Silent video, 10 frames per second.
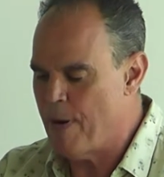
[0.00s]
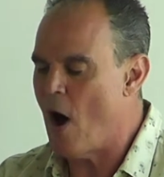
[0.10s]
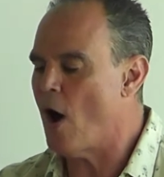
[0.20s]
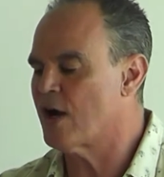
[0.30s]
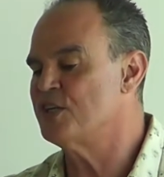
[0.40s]

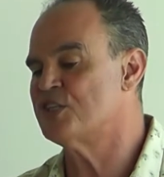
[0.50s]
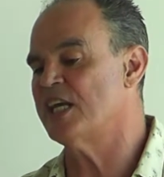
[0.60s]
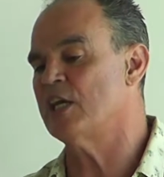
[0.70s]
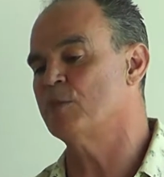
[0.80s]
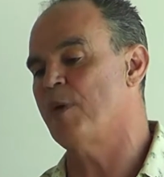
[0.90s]
Part
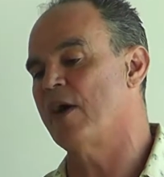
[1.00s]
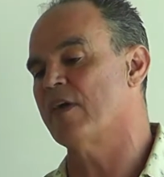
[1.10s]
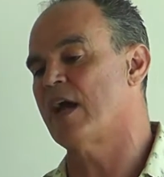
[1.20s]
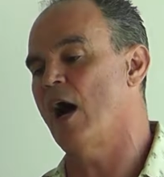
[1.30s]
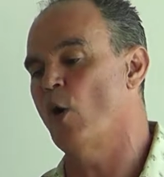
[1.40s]
congealed
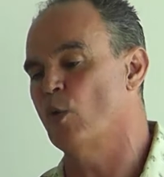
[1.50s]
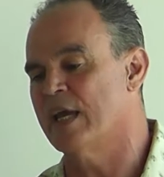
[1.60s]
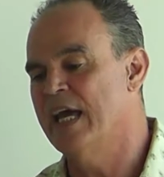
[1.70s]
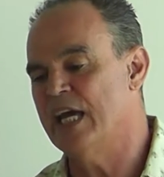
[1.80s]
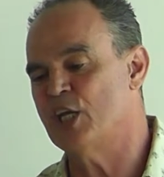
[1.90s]
by the
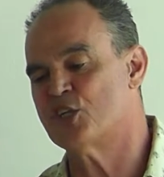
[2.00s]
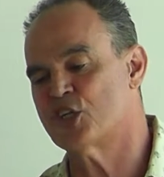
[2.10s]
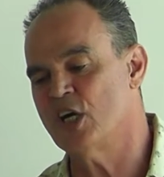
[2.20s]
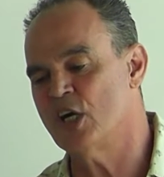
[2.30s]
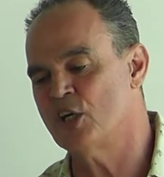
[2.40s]
cold, it
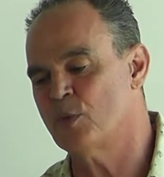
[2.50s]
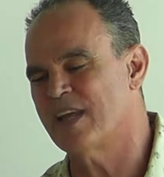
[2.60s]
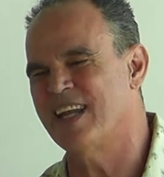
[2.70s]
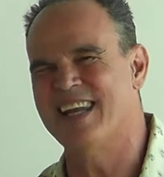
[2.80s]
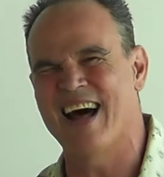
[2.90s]
churned
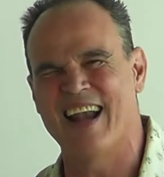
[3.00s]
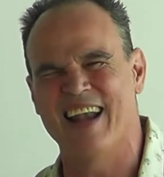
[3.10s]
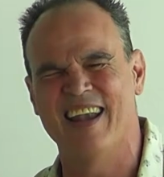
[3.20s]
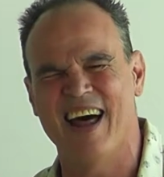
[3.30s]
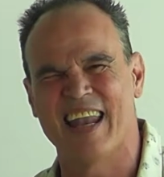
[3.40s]
with a
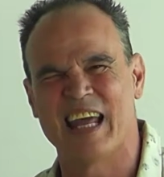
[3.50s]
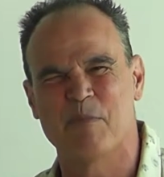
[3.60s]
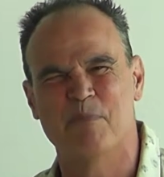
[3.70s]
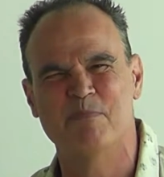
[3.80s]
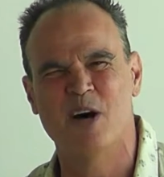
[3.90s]

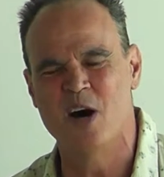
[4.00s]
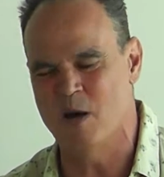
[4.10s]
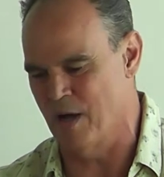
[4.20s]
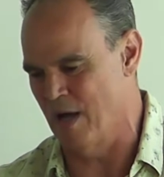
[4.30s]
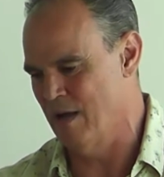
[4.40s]
lulling
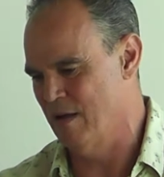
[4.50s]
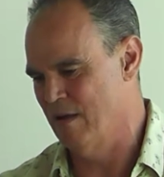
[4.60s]
murmur.